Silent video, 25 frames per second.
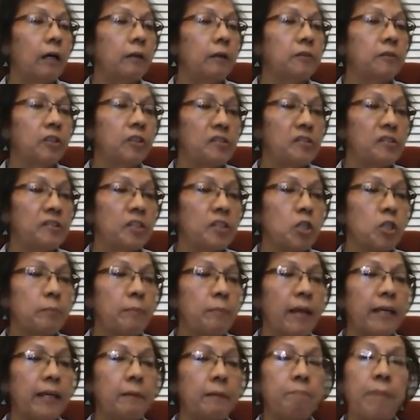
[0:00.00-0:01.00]
decision
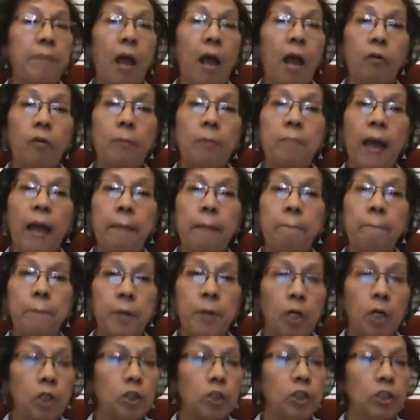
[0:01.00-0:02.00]
making powered by
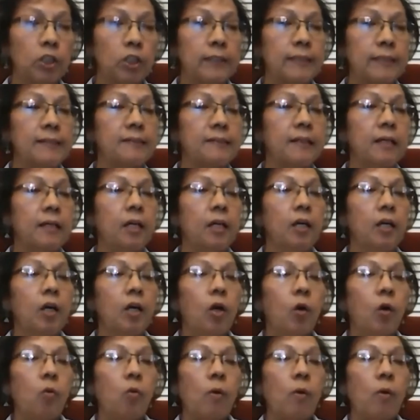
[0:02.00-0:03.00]
persons
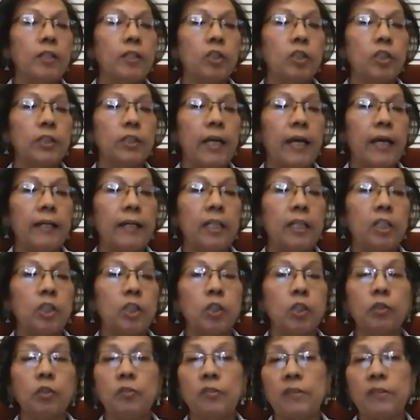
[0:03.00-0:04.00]
who understand
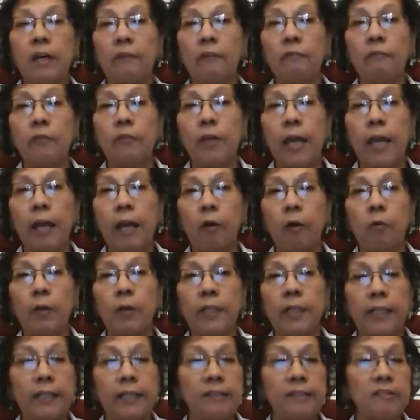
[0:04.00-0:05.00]
issues of
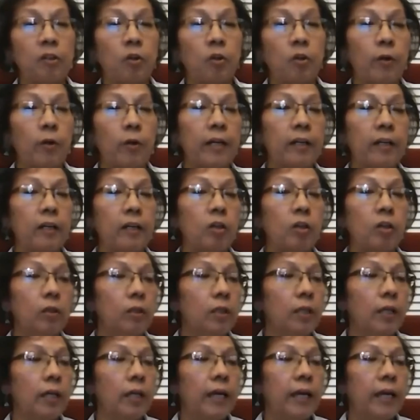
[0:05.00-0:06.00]
equity is critical.
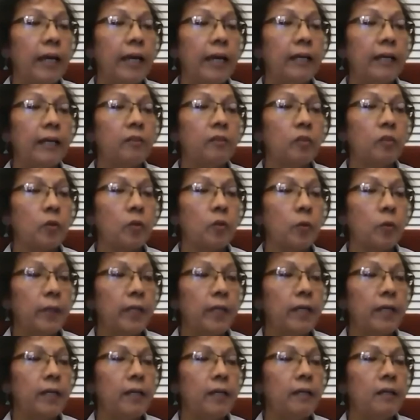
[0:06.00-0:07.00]
And
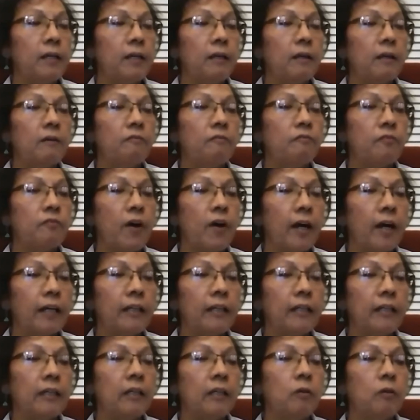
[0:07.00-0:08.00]
three,
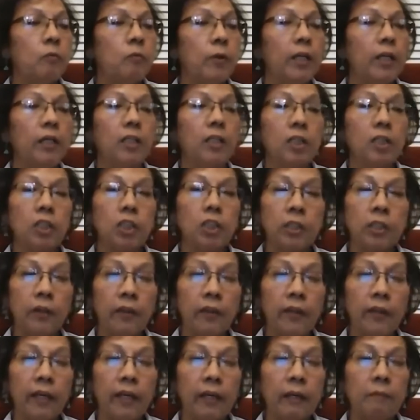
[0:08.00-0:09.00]
finally, we look to
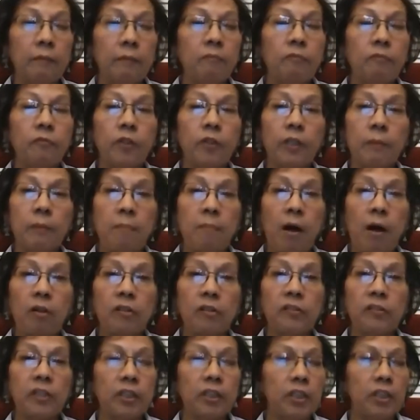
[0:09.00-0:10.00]
them for
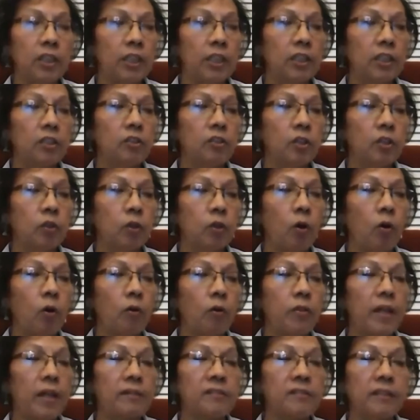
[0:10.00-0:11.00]
DMAHL's continued
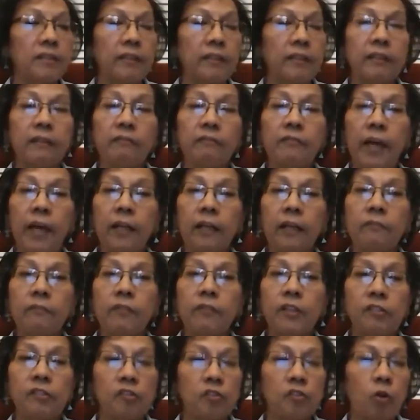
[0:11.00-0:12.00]
growth as an innovative
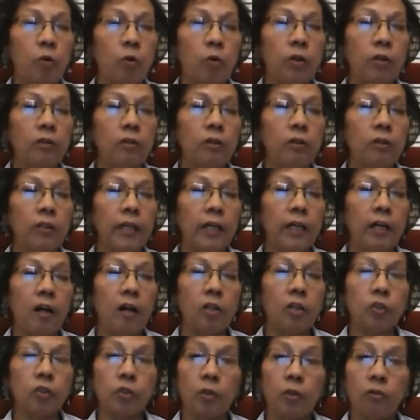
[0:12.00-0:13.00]
historical and
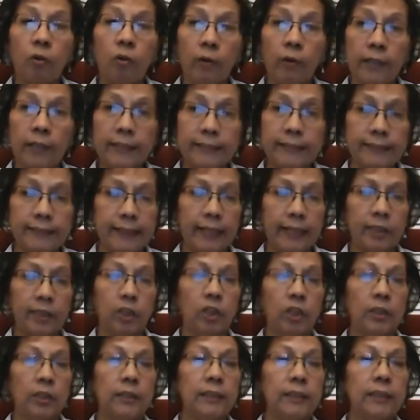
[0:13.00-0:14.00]
cultural
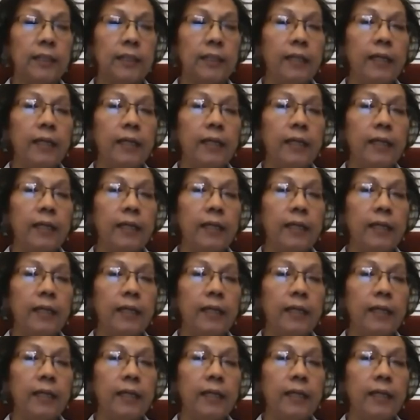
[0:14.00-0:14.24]
organization